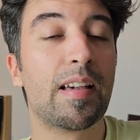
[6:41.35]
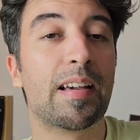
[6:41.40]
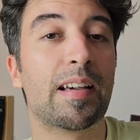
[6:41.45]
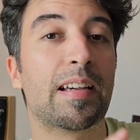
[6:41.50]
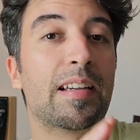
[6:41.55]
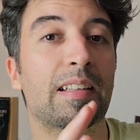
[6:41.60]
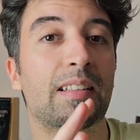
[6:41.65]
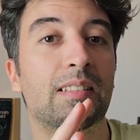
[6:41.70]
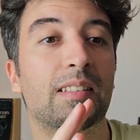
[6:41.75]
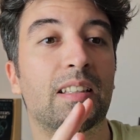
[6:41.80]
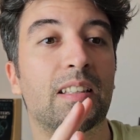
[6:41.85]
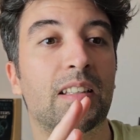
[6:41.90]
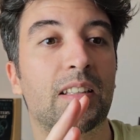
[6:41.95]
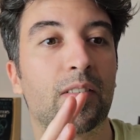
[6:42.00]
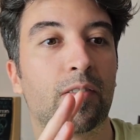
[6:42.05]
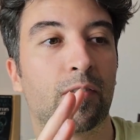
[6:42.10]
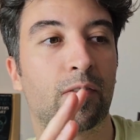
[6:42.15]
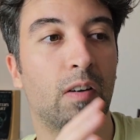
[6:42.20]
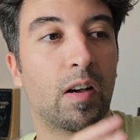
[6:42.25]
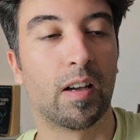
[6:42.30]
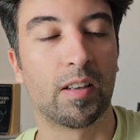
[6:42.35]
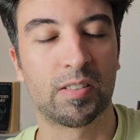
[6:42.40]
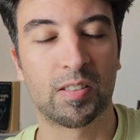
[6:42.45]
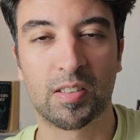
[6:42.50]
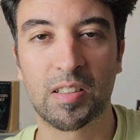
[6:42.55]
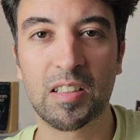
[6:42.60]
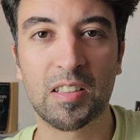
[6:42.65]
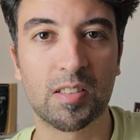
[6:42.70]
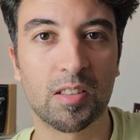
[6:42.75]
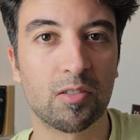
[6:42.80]
in the first
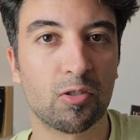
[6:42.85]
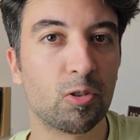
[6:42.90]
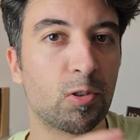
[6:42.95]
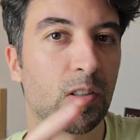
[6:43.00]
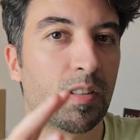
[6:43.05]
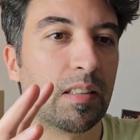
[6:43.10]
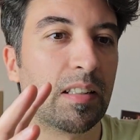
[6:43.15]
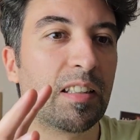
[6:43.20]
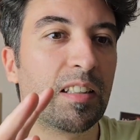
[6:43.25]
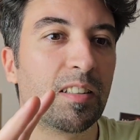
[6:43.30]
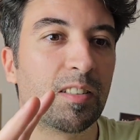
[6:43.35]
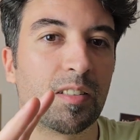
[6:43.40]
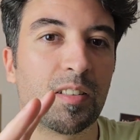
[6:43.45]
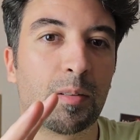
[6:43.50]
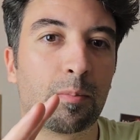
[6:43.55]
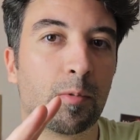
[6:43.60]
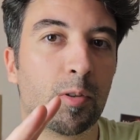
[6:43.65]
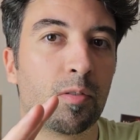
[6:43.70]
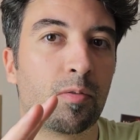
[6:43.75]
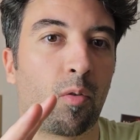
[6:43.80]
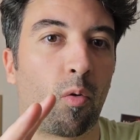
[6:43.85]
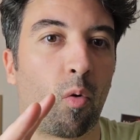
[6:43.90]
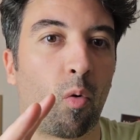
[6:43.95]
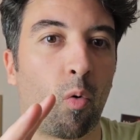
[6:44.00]
season, you can easily move